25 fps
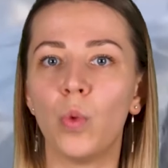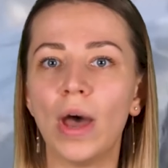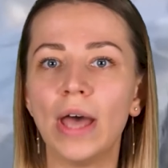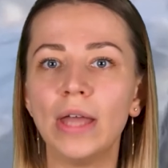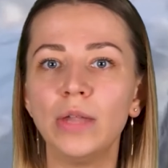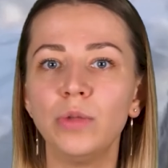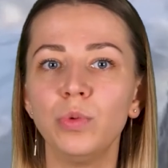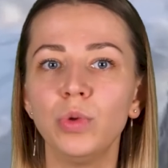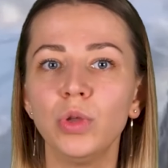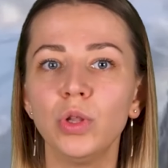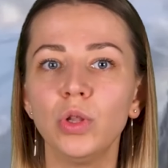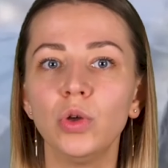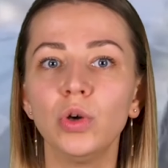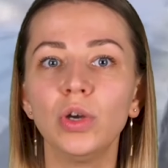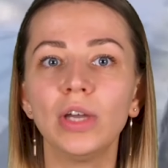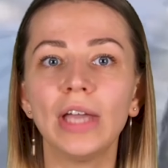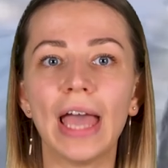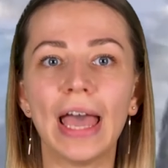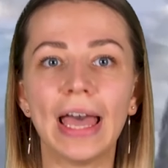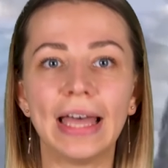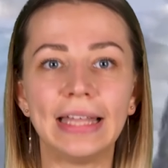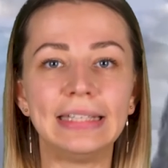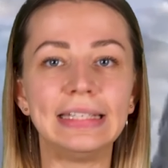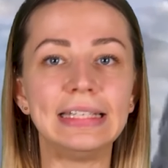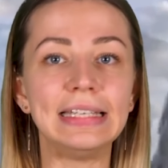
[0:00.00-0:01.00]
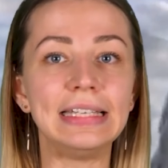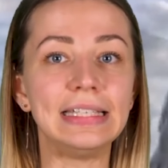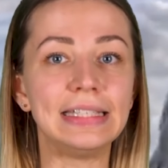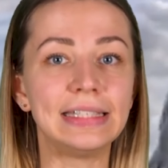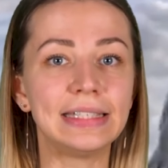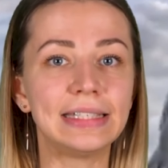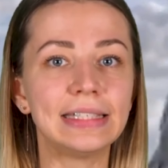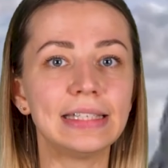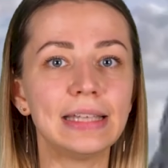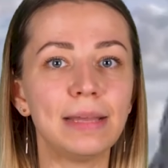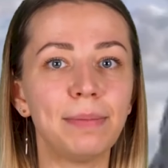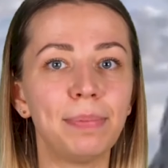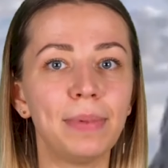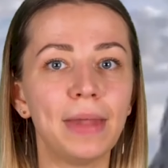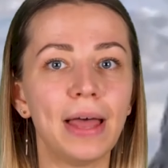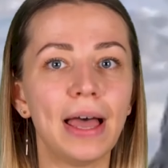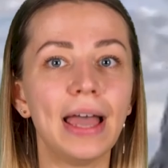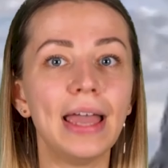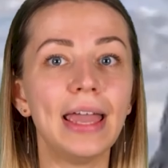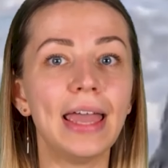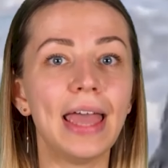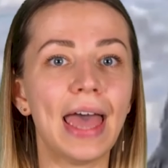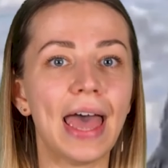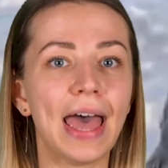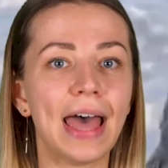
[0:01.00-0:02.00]
When we look at its
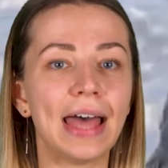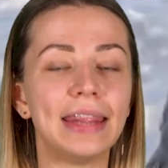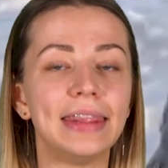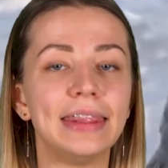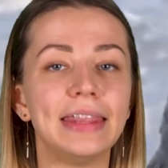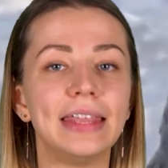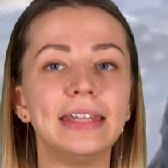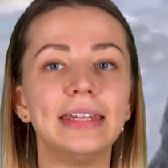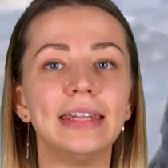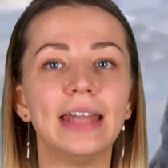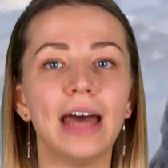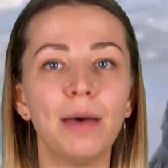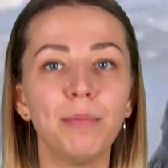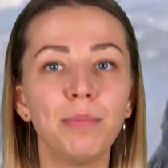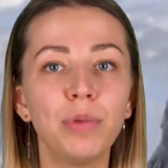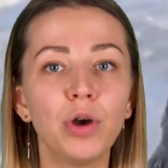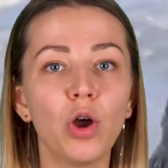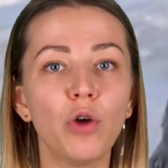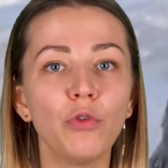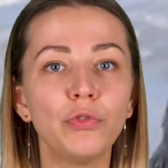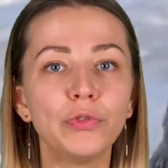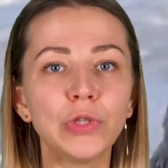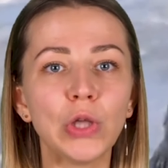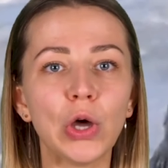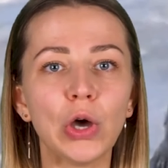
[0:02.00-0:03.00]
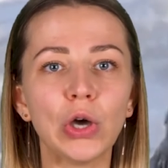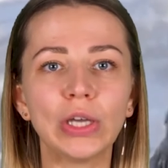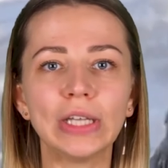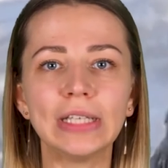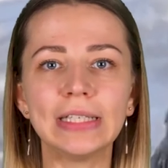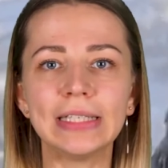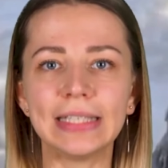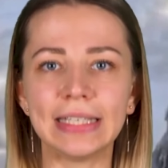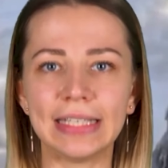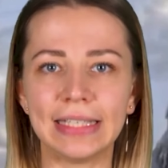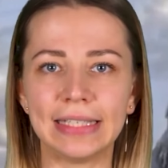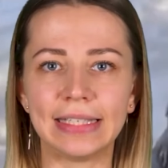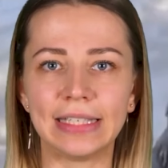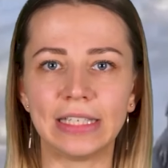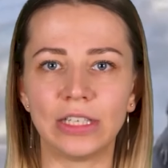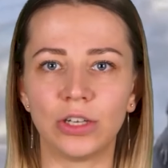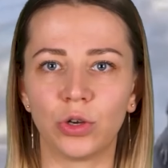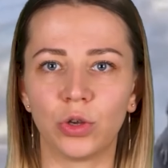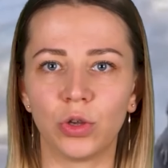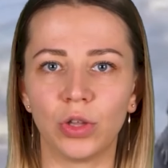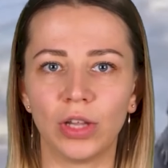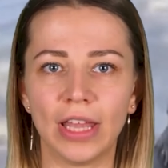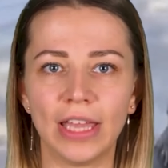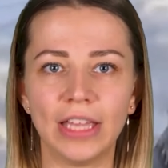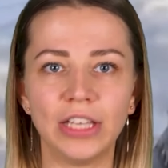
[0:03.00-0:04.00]
supply and the number of tokens in
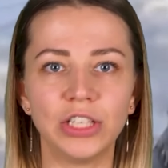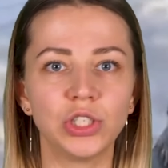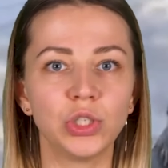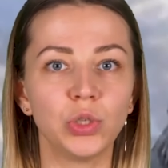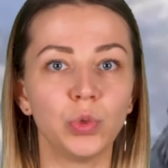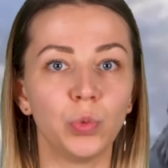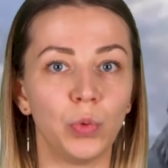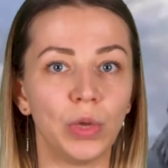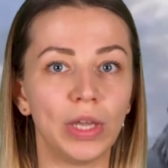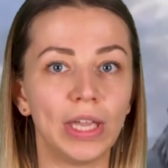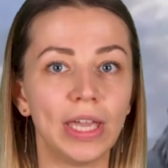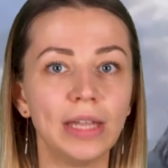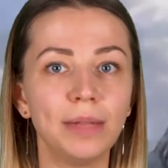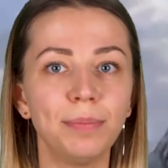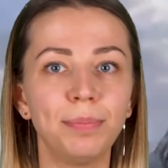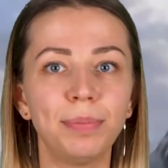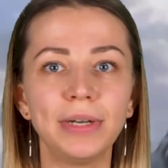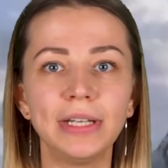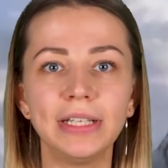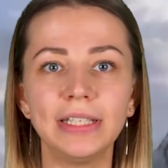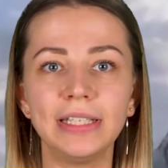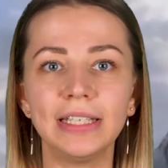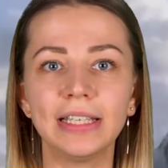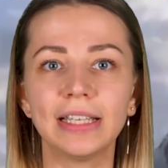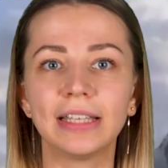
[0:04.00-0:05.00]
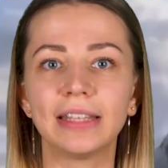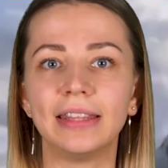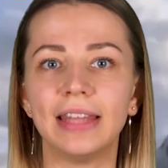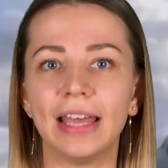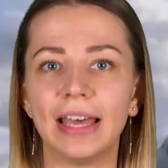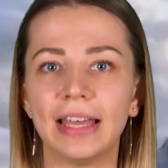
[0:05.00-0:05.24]
circulation, we can predict